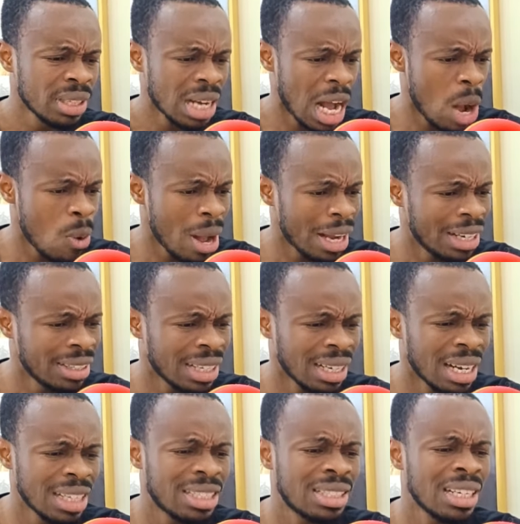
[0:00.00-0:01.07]
our
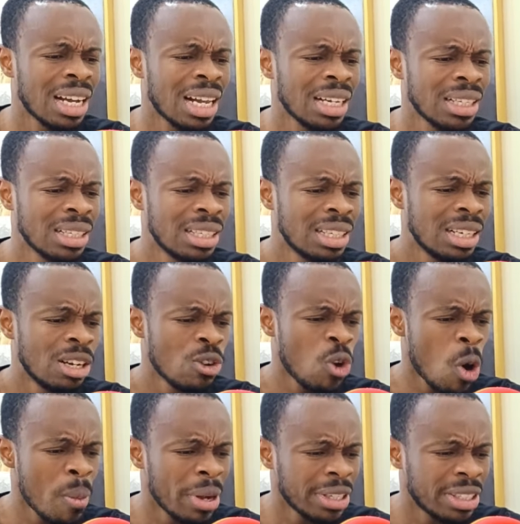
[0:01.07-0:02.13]
international
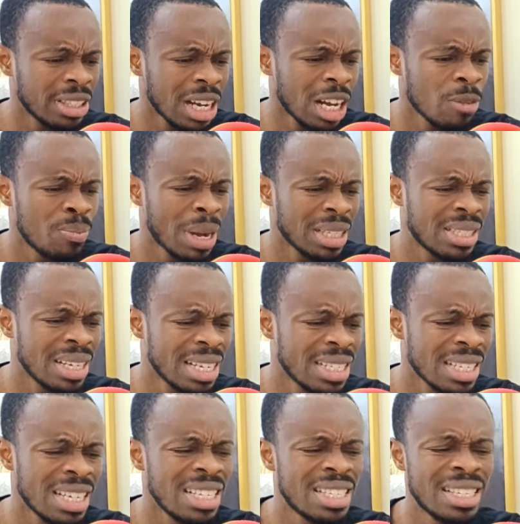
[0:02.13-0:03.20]
commercial
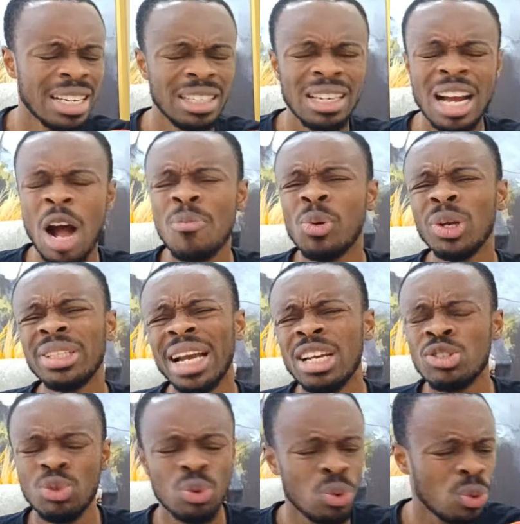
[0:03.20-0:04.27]
partners instead.
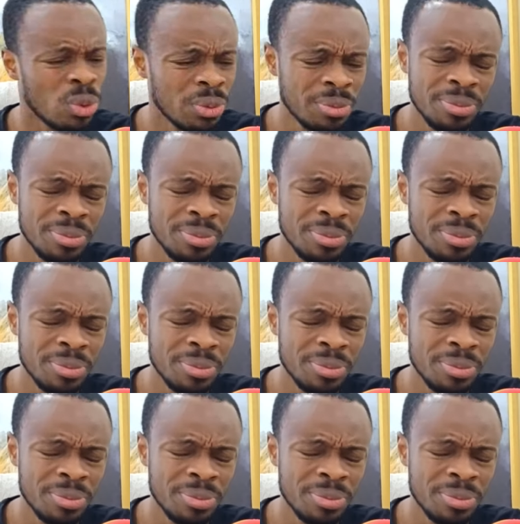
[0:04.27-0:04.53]
Apologize to who?